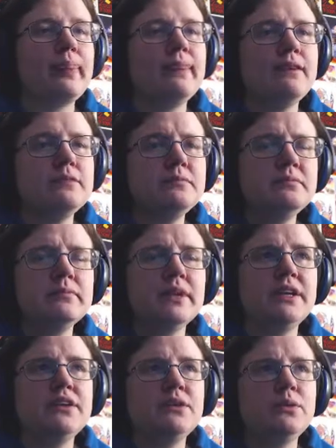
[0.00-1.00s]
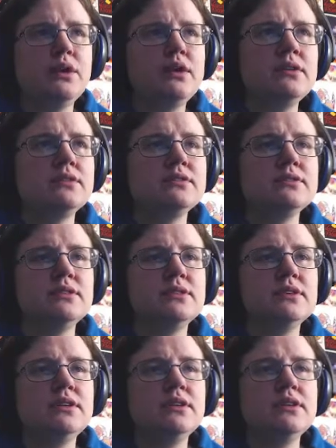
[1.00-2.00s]
Hmm? And you are?
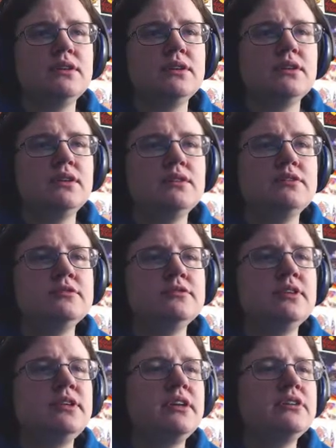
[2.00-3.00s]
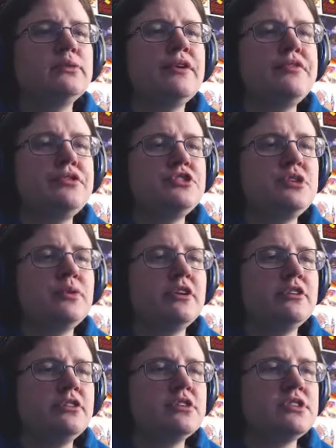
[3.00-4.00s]
Hmm, another refugee by the
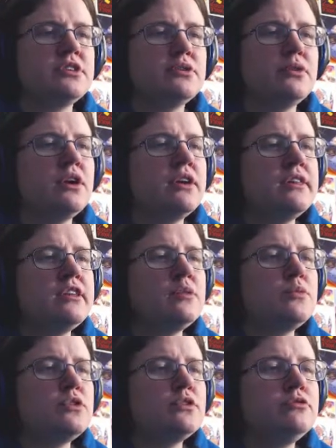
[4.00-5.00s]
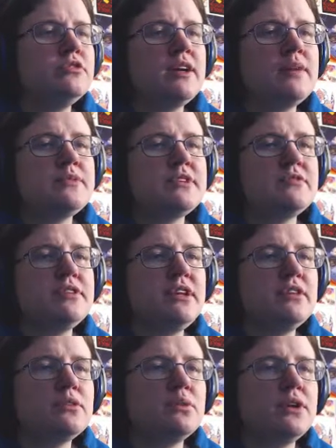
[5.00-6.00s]
looks of you. The immortal flames have
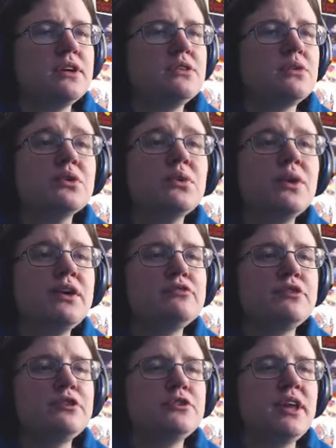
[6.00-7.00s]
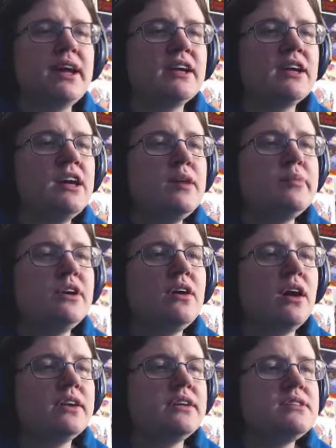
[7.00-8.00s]
neither work nor coin for your like.
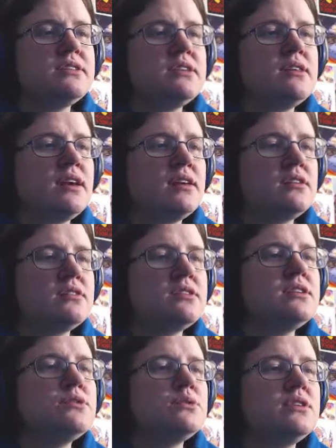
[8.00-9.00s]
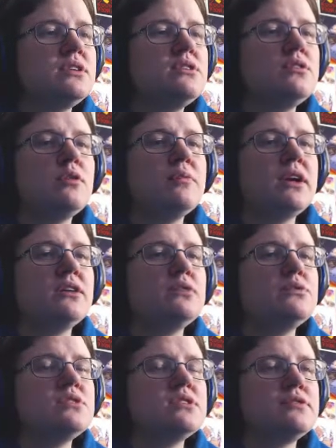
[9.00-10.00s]
Begone, and see that see to it that you don't make a
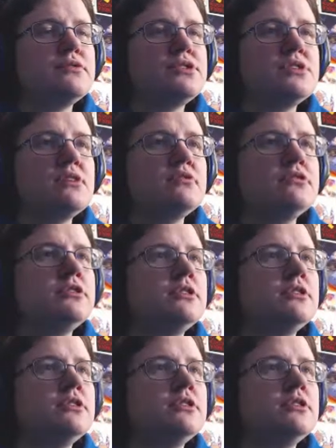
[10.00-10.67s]
nuisance of yourself.